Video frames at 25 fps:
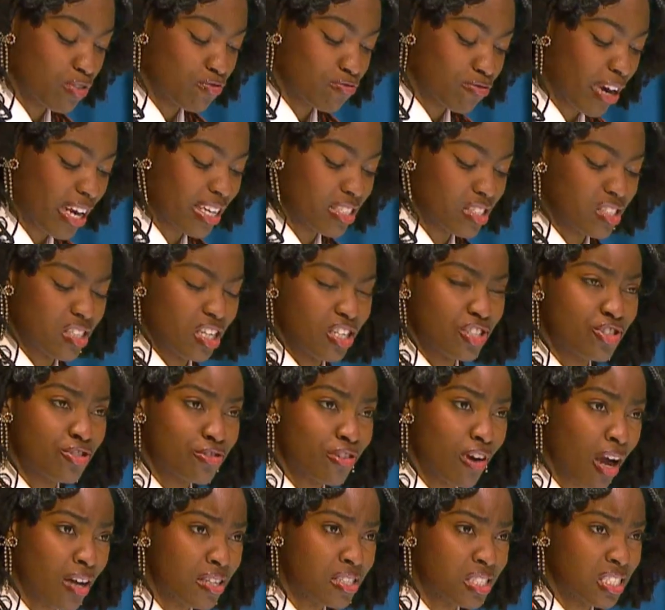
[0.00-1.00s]
rights
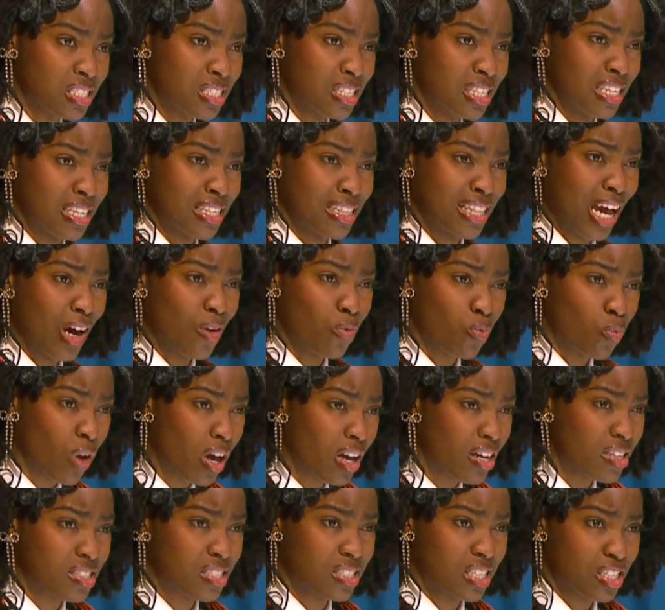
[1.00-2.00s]
atrocity that
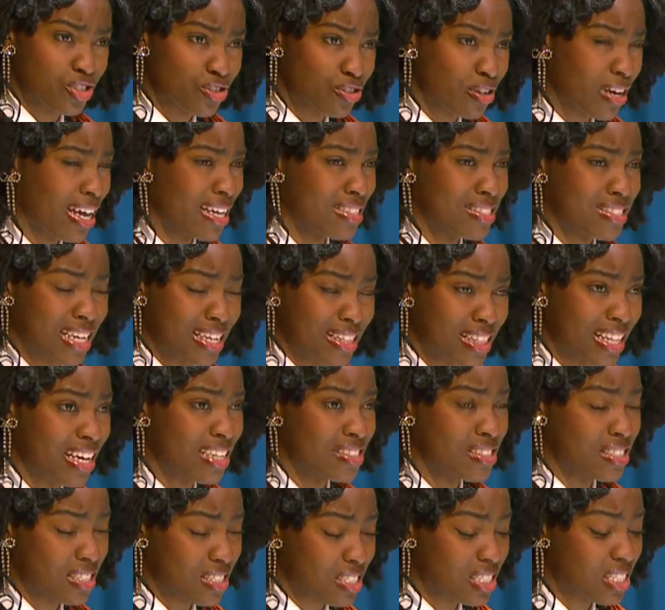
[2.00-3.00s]
was the
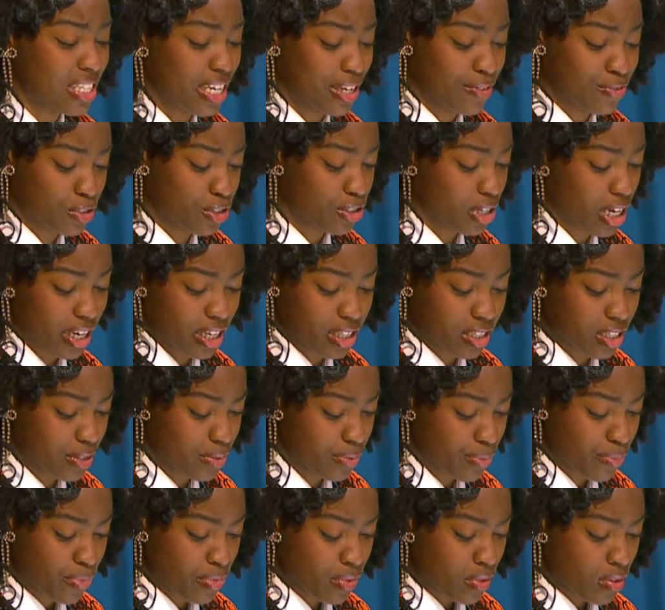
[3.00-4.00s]
transatlantic slave trade.
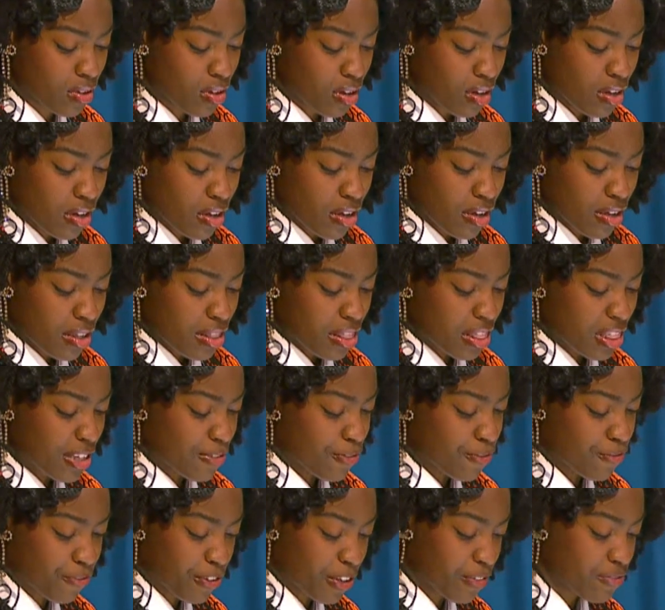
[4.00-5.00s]
The
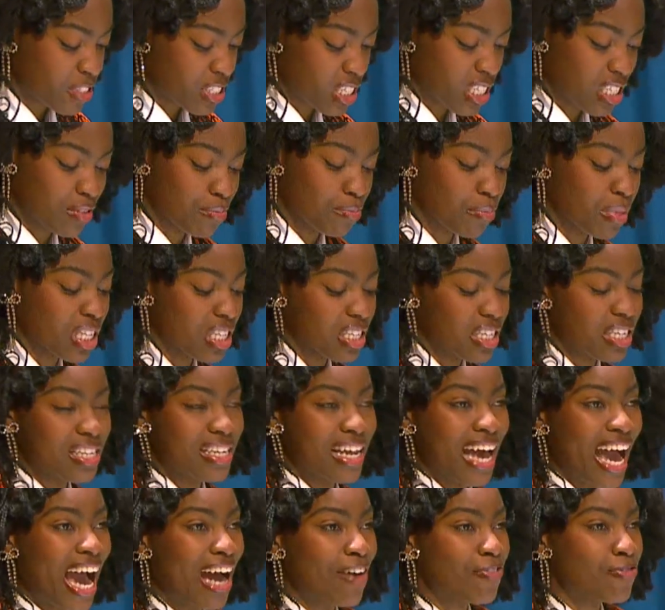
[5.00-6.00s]
15 million
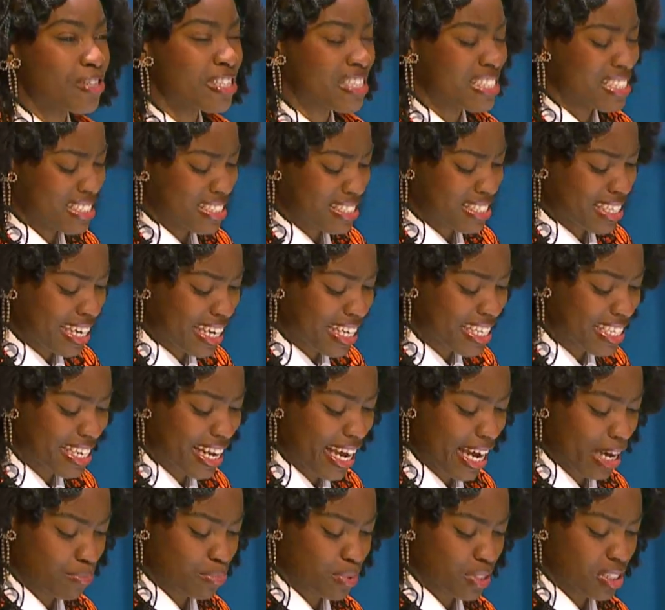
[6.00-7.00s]
Africans
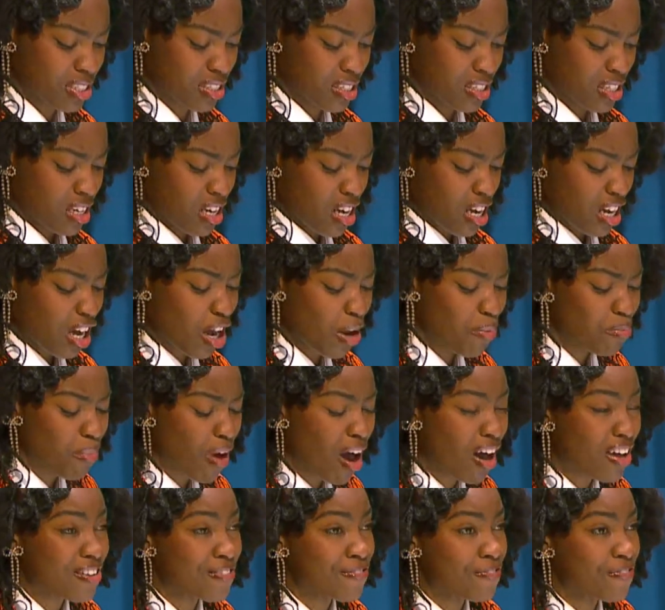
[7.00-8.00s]
kidnapped,
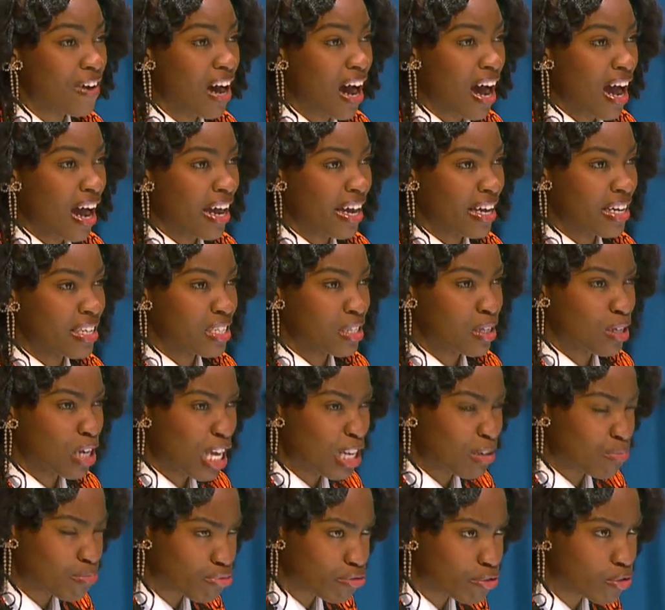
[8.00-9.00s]
commodified,
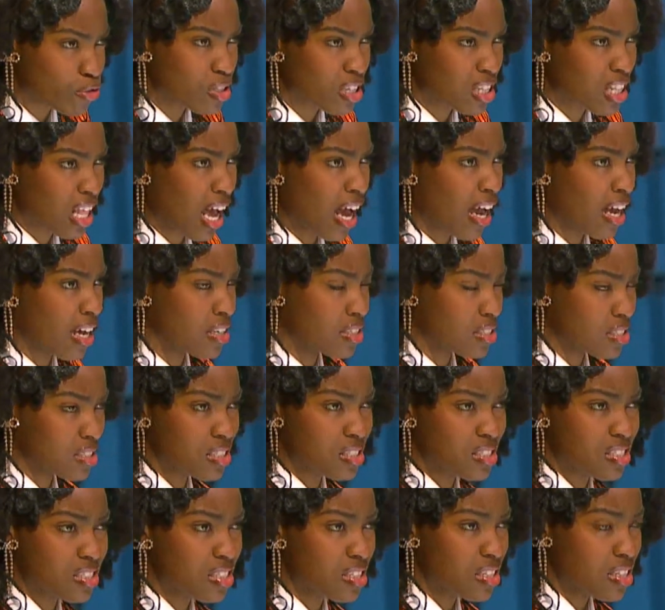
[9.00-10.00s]
and
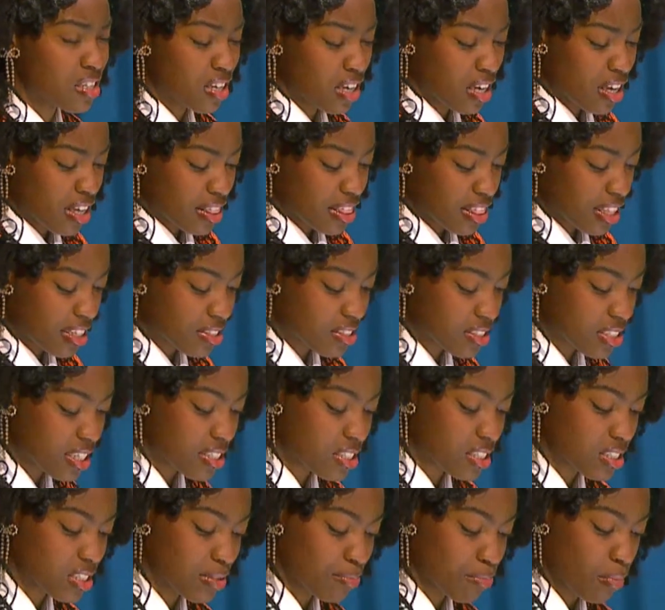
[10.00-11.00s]
brutalized, the
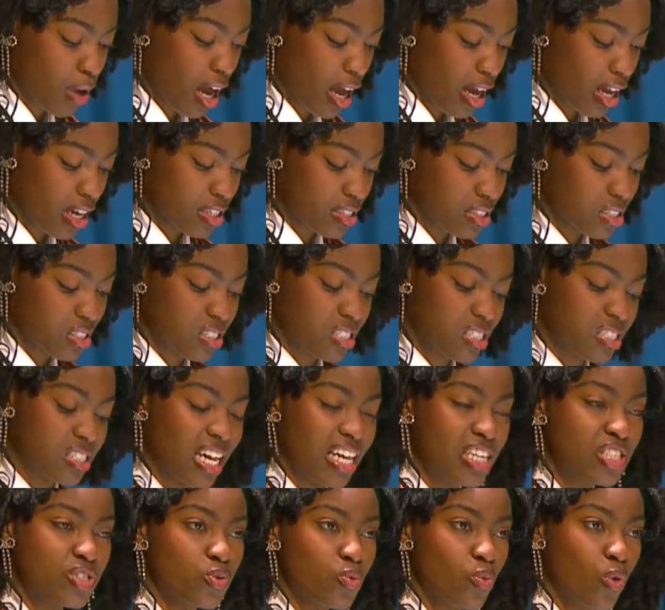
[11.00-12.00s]
systemized
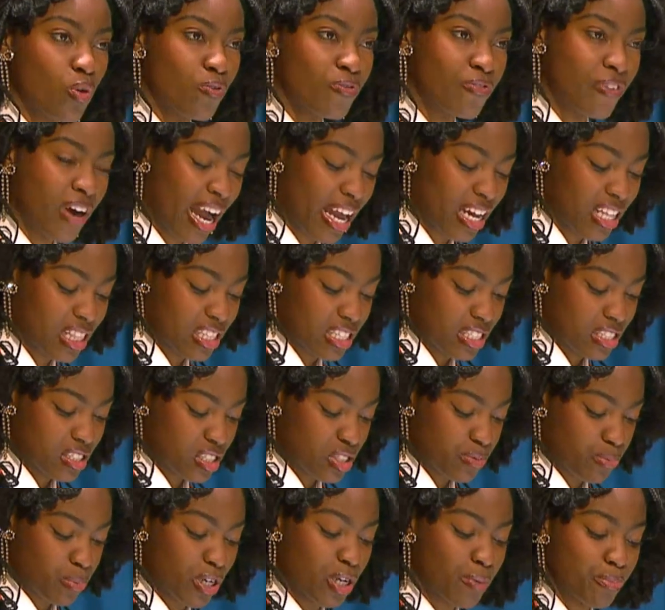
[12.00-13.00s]
sexual violence
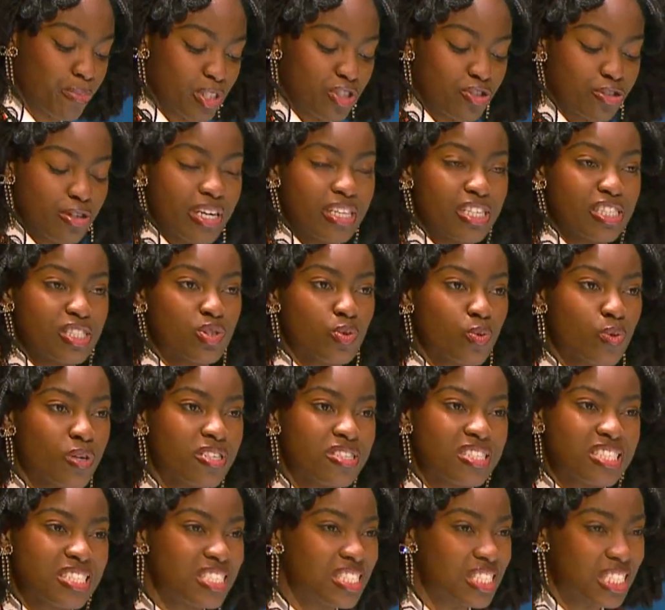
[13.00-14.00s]
perpetrated
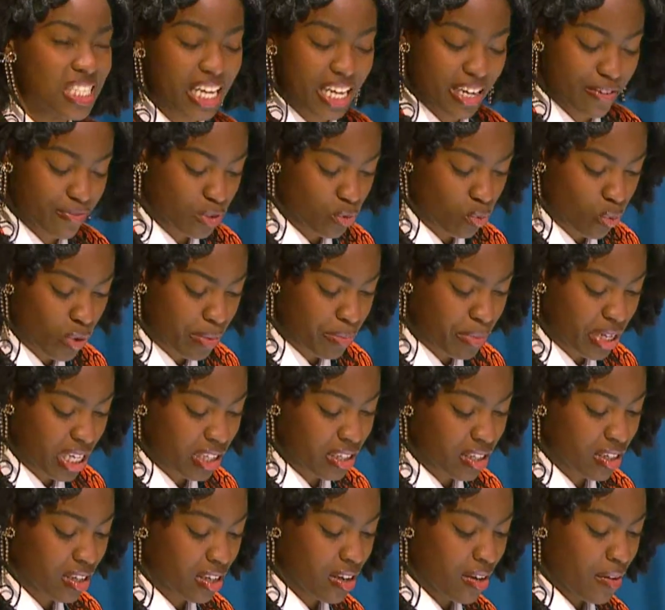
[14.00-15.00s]
towards enslaved
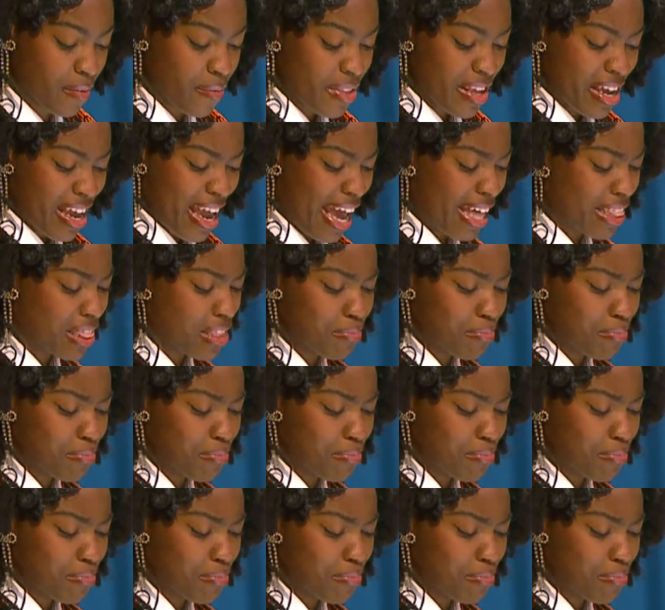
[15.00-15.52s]
women, and the